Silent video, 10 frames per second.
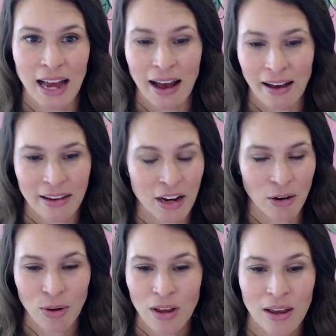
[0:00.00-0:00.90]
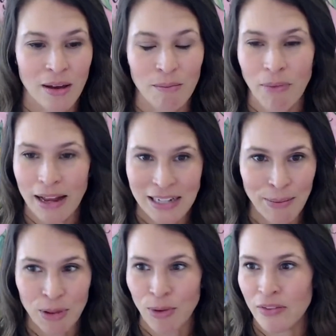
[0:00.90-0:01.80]
uh, you know my
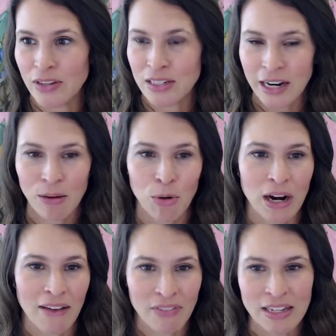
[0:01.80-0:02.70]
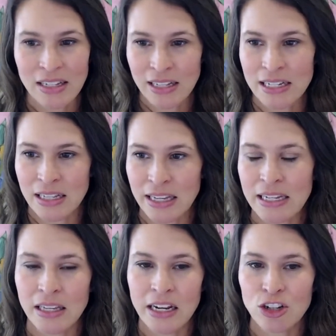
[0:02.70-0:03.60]
time of the month is terrible, and I have this and this and
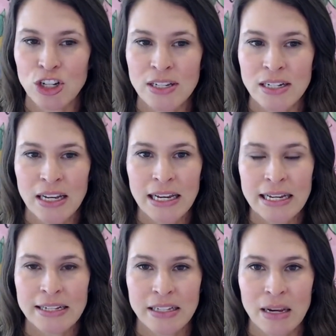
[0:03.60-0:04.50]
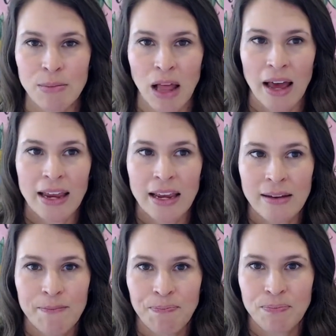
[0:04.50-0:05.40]
this, and it just seemed like
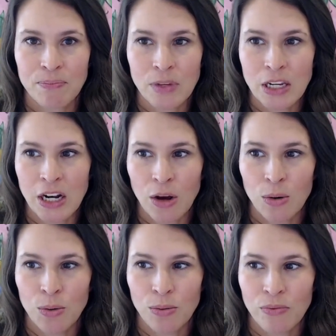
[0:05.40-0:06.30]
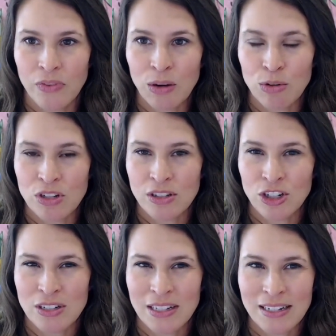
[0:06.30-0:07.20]
you know it was
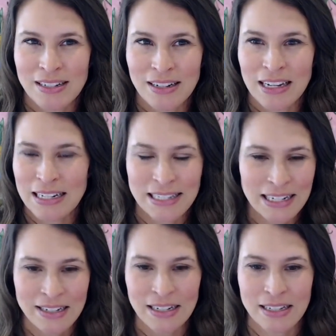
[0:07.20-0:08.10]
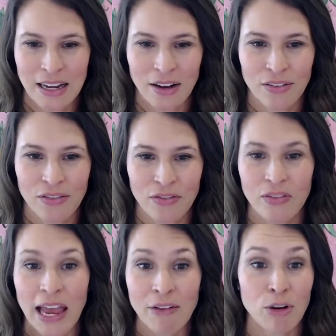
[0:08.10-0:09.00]
just this consensus of
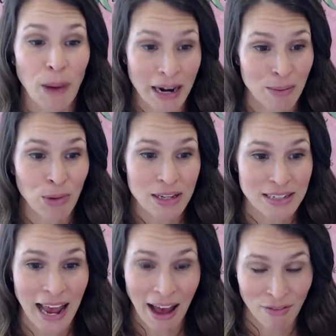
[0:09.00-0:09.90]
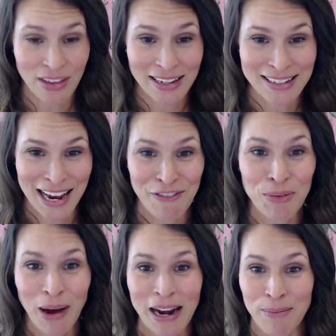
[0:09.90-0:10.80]
everybody must have this.
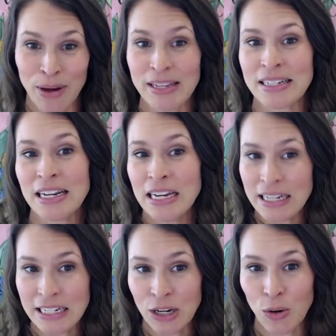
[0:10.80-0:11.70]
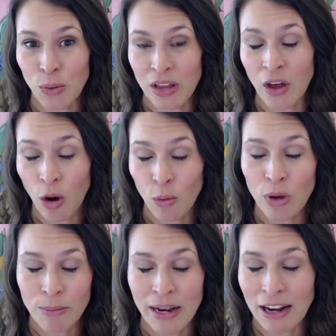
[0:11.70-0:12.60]
Everybody must deal with all
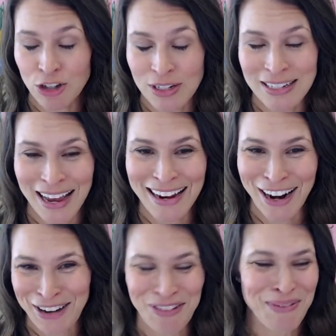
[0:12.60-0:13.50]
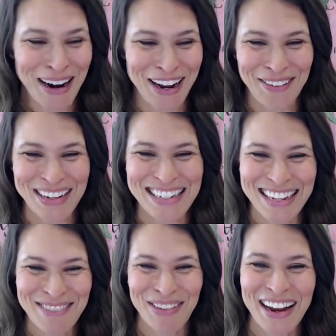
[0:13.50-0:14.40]
women, I should say, not everybody
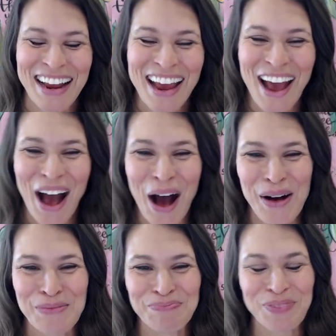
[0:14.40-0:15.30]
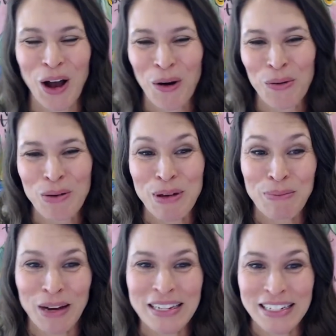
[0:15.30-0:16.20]
obviously, but um, all women
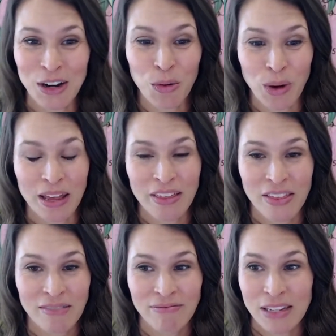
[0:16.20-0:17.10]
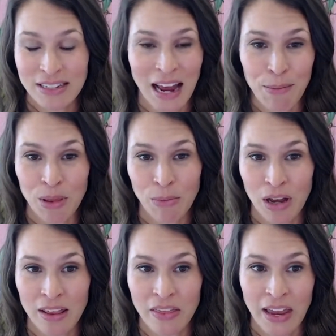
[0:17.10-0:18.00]
must deal with this time of the
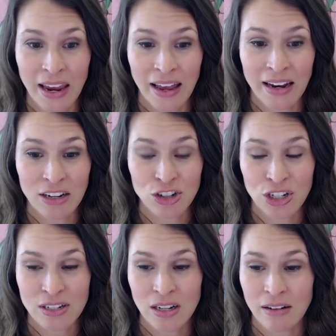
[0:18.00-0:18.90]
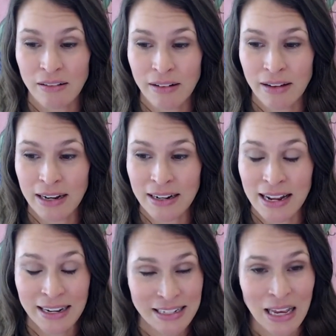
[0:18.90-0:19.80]
month, and it's just an
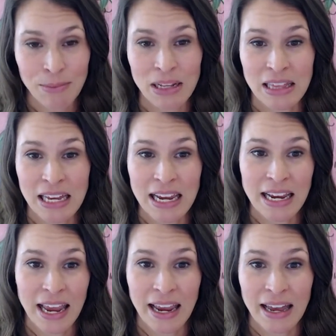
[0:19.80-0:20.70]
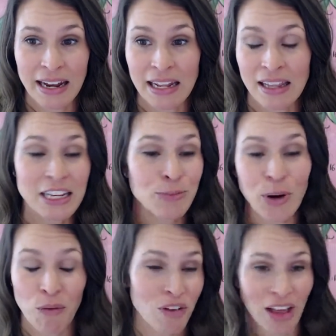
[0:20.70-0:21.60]
an accepted thing and at least we
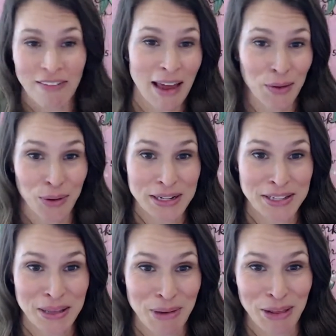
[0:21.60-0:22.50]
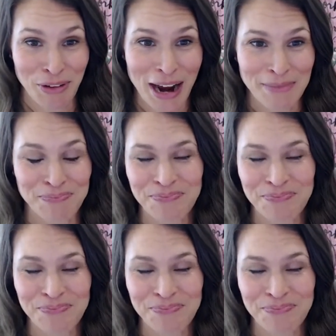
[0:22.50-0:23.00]
don't feel like that the rest of the month right